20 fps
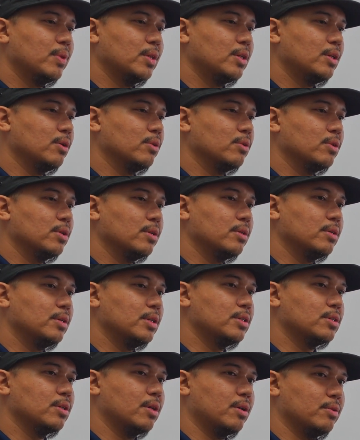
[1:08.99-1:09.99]
you know
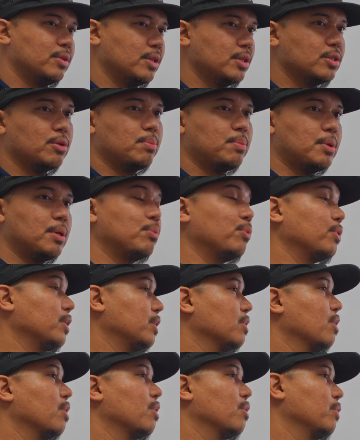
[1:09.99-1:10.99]
these are these are people we
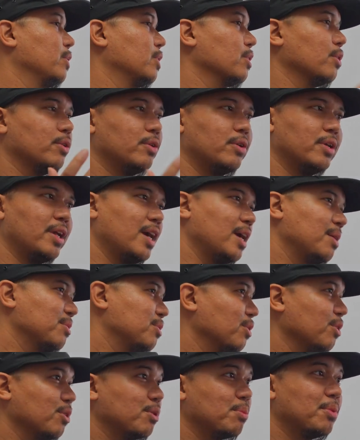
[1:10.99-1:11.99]
know we know their
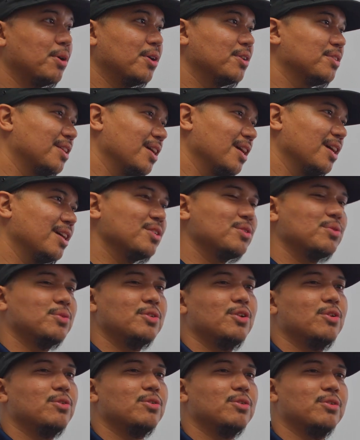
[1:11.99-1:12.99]
names we know their birthdays we
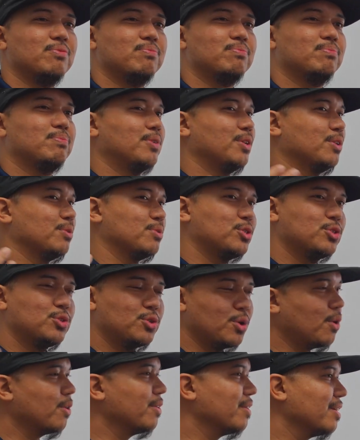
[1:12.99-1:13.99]
know their their
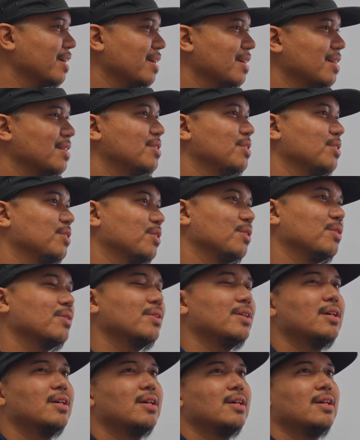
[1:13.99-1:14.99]
stories you know
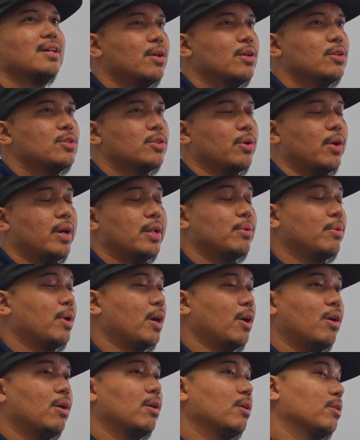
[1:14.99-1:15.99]
so anyway
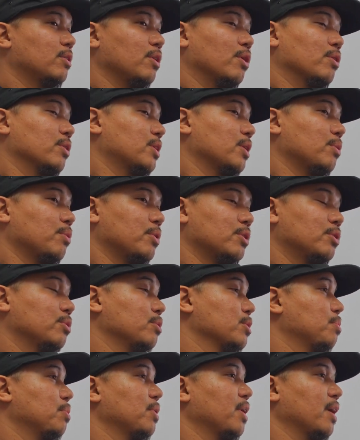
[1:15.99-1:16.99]
all the only thing we could do
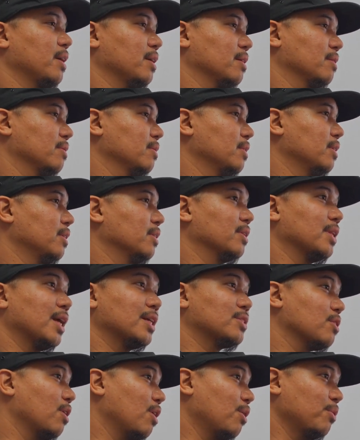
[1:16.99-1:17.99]
was pray you know
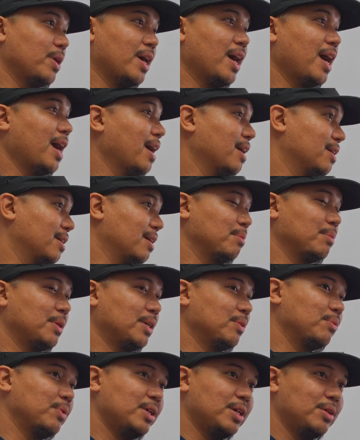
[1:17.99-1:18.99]
that's all we had i
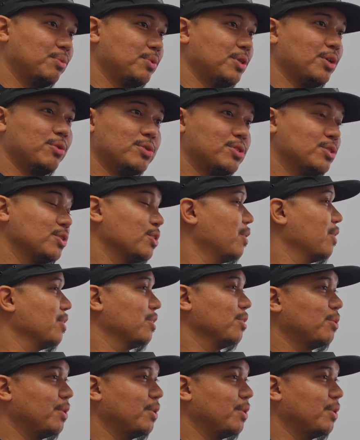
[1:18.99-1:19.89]
mean we there was no other